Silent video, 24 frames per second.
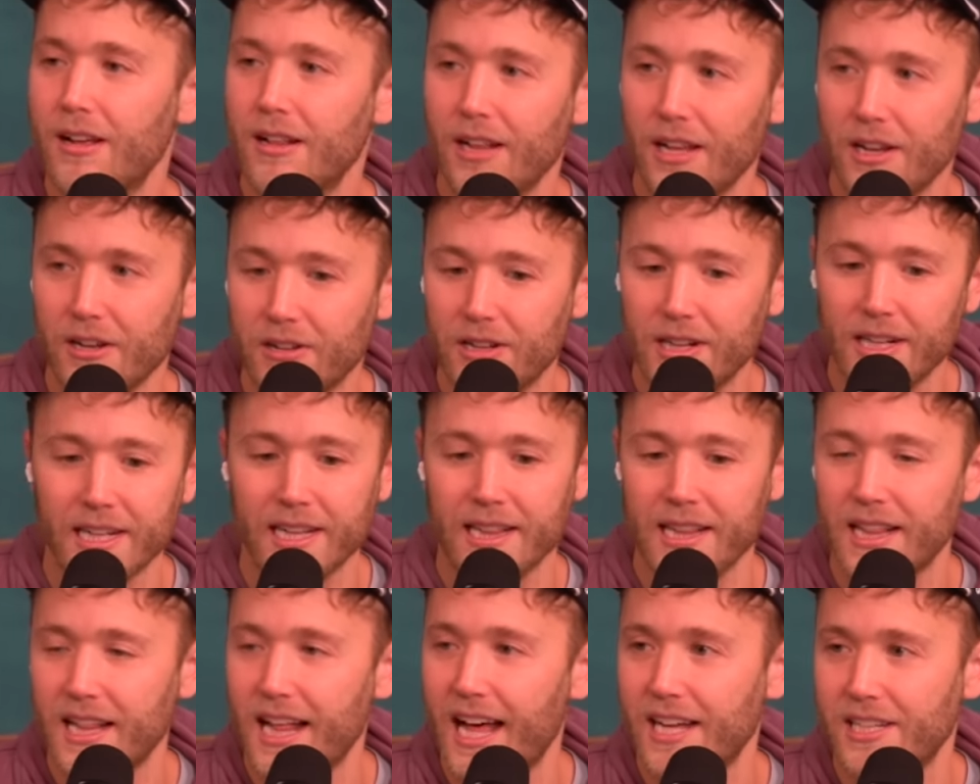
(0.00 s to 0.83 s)
Like the
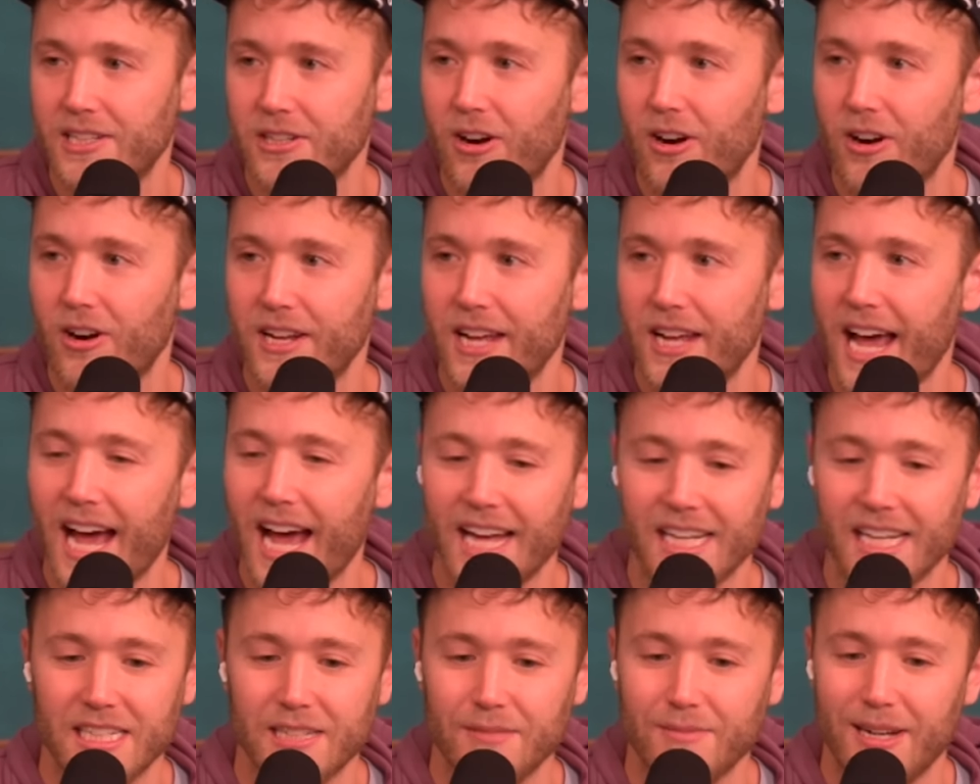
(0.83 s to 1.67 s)
Glass already
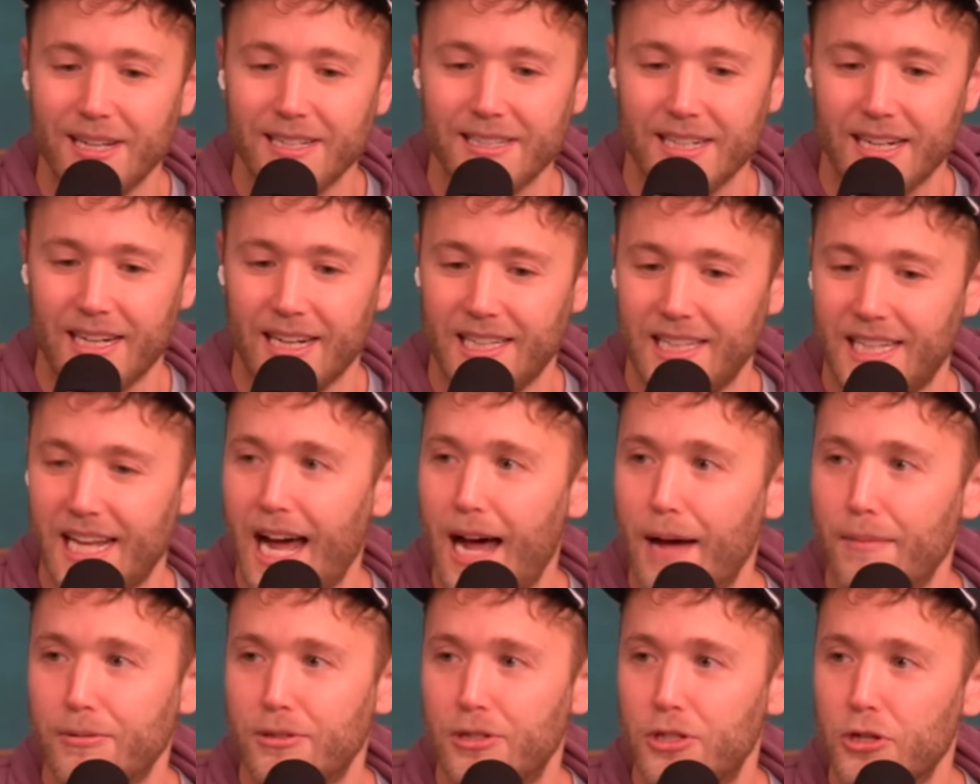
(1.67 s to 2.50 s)
has him as like a
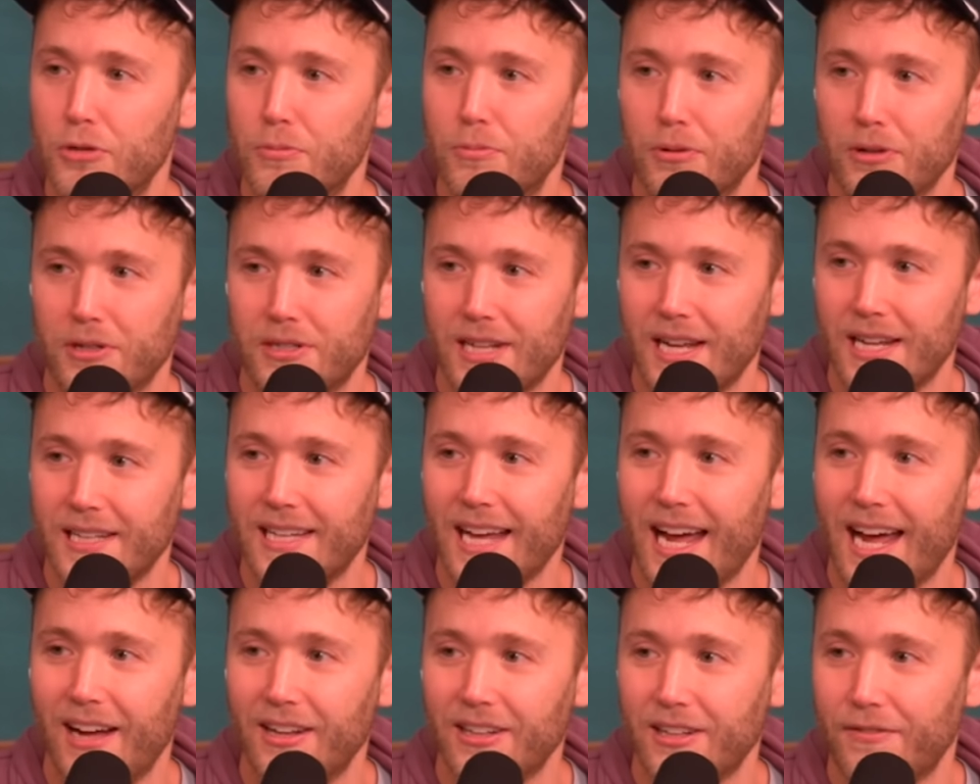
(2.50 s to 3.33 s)
top two
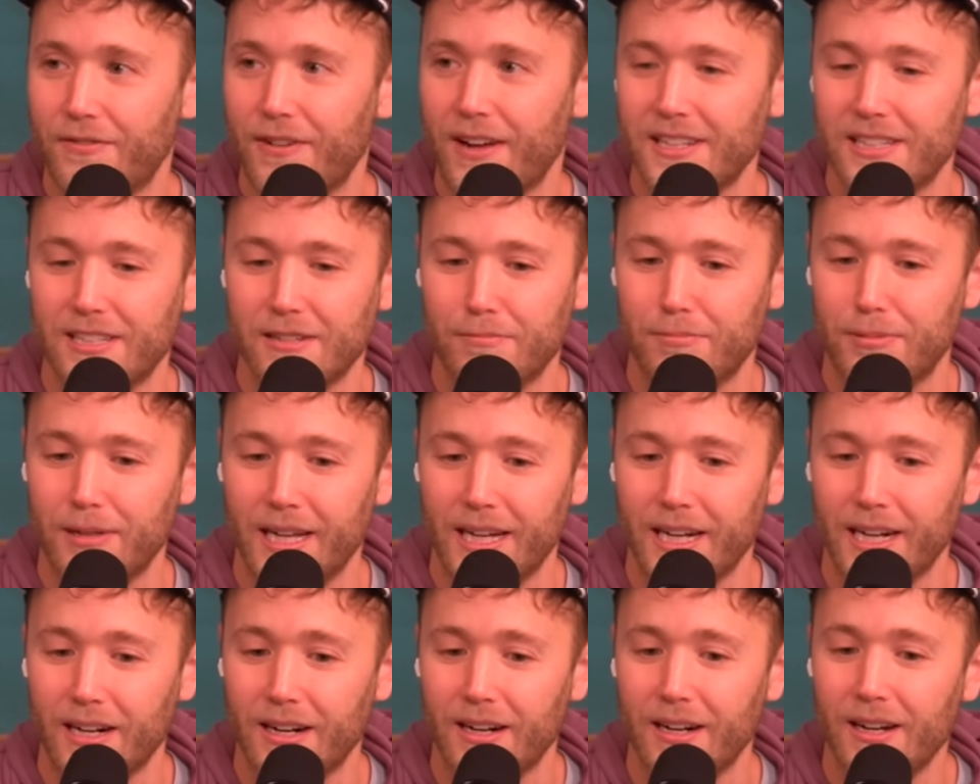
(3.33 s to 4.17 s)
percentile defensive
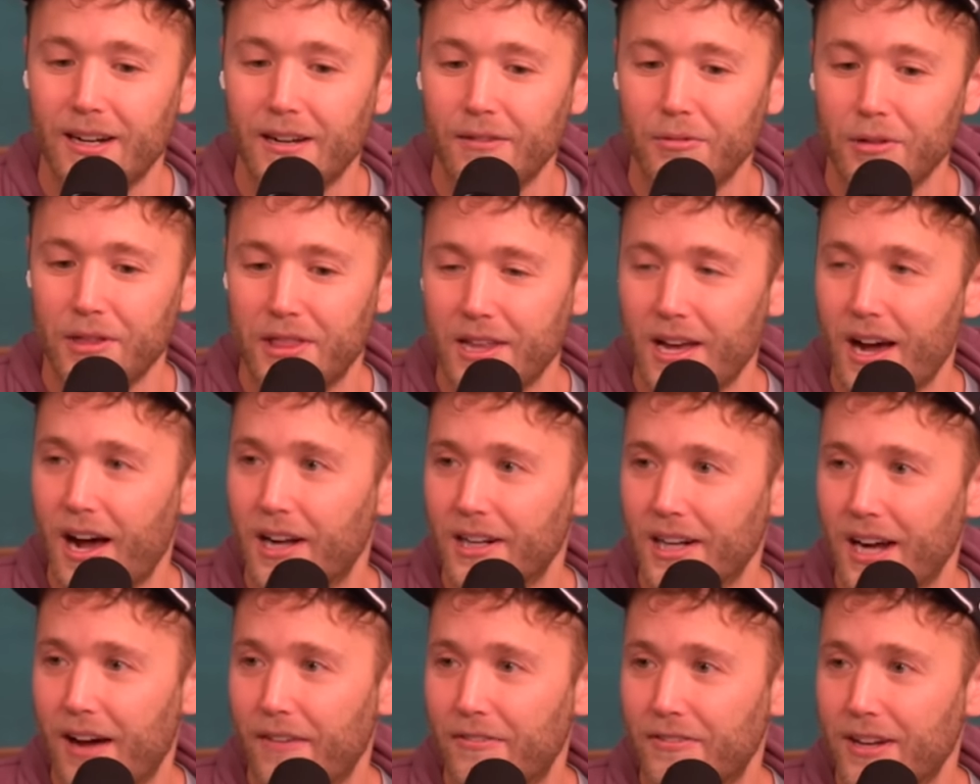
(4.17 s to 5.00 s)
player with the
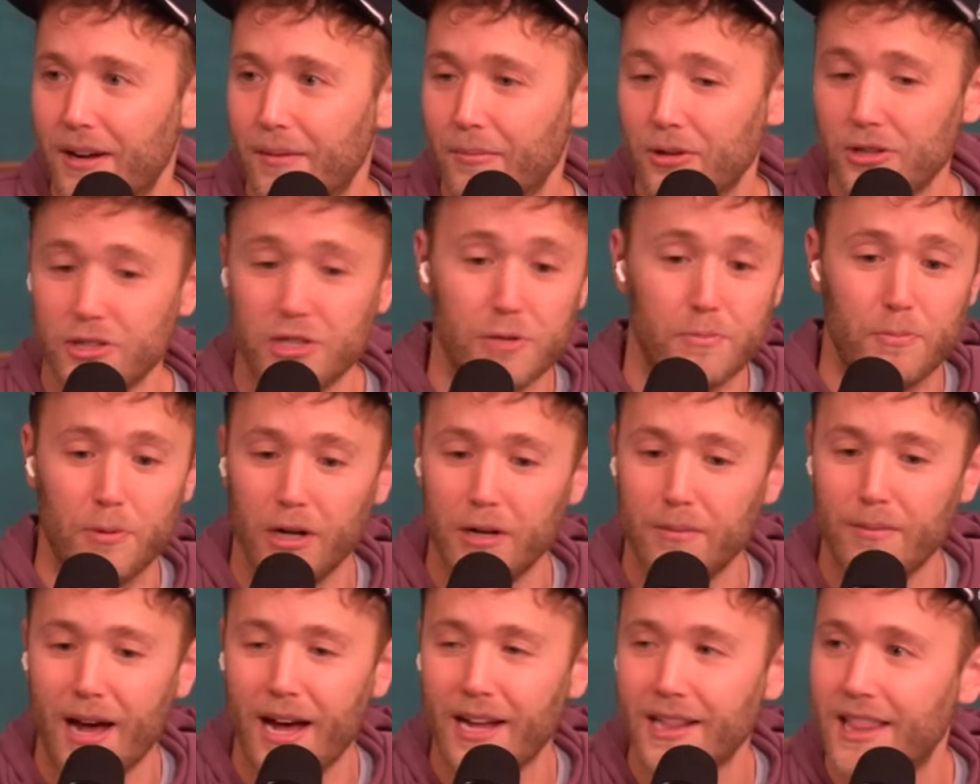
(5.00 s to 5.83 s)
on off numbers. You put
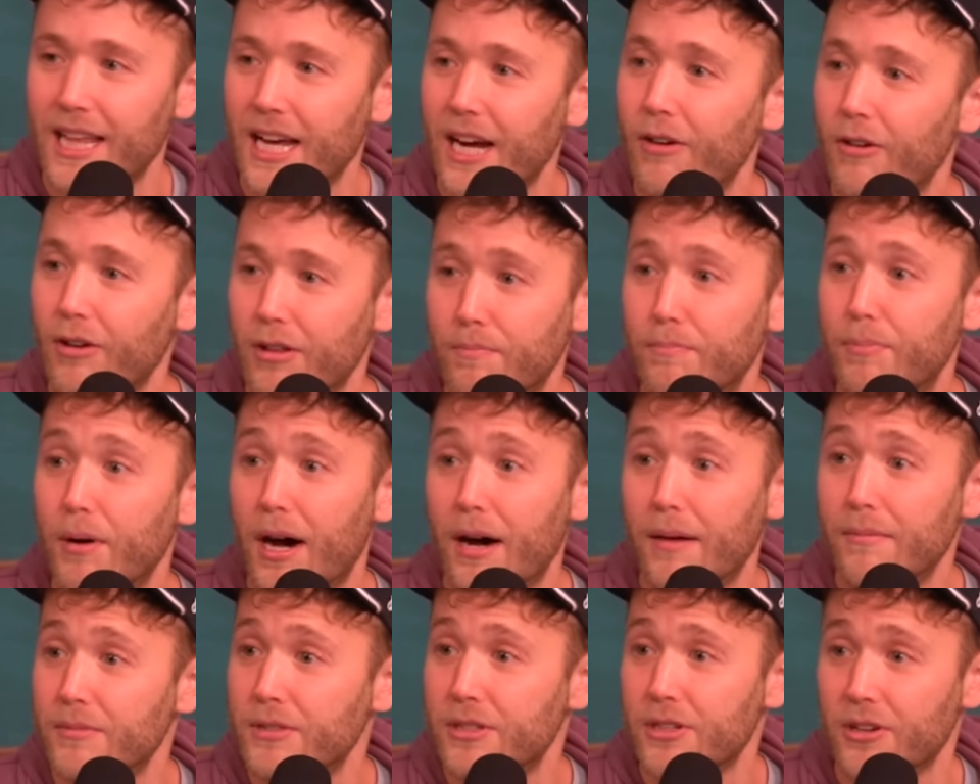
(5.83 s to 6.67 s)
him out there with
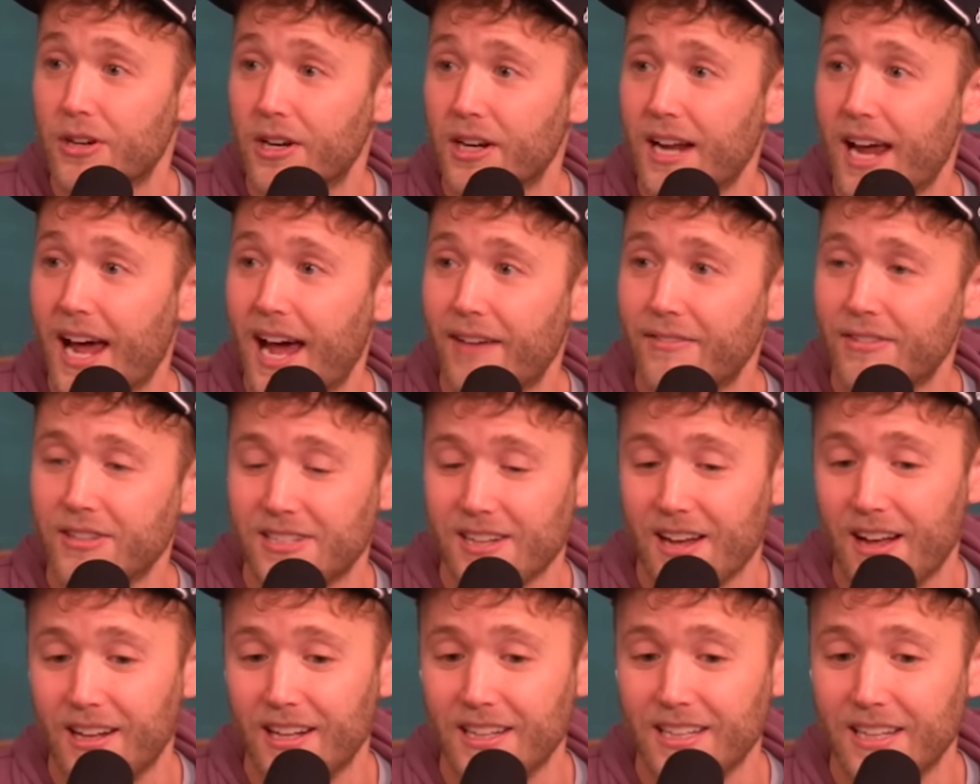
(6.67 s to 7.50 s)
bums, you're going to have a
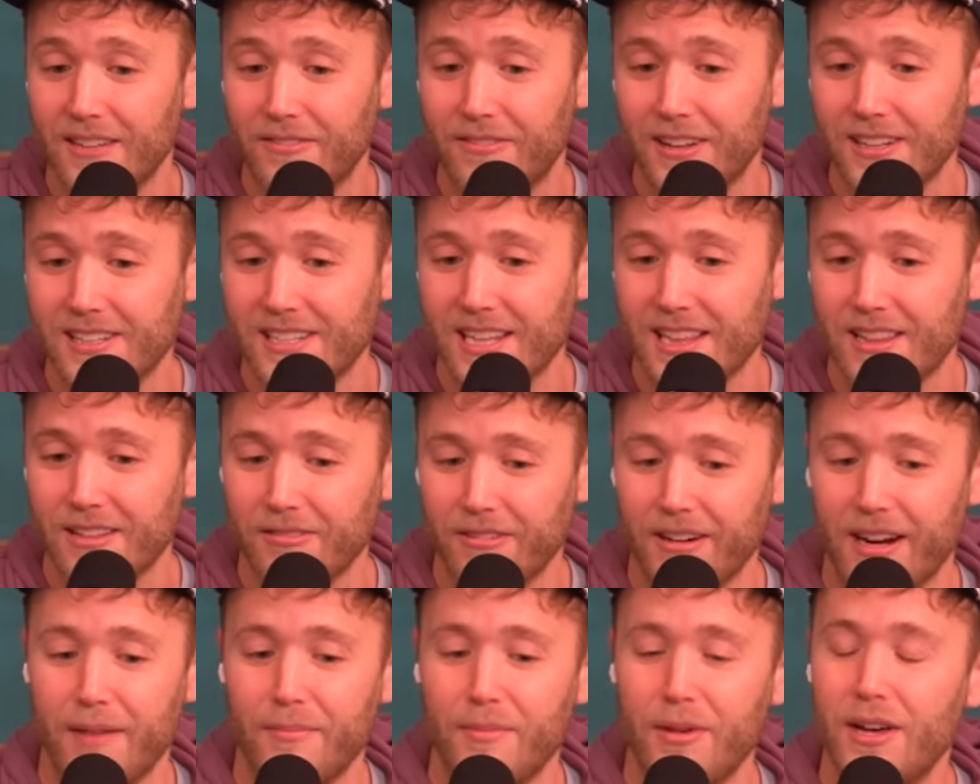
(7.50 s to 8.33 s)
solid defense at the
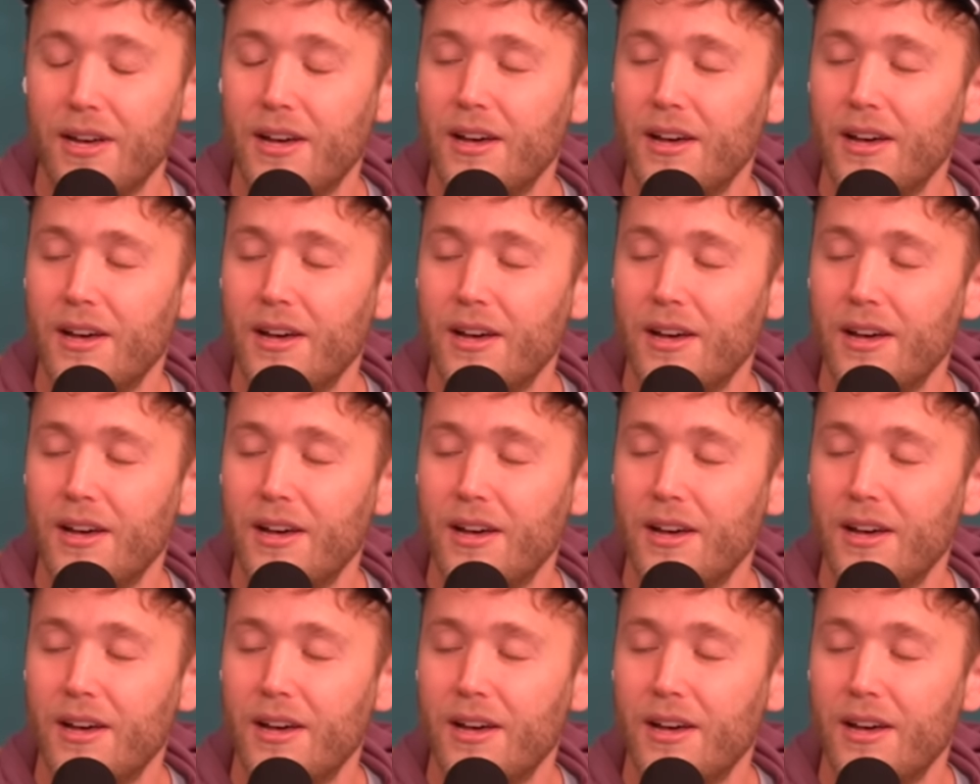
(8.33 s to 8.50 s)
rim.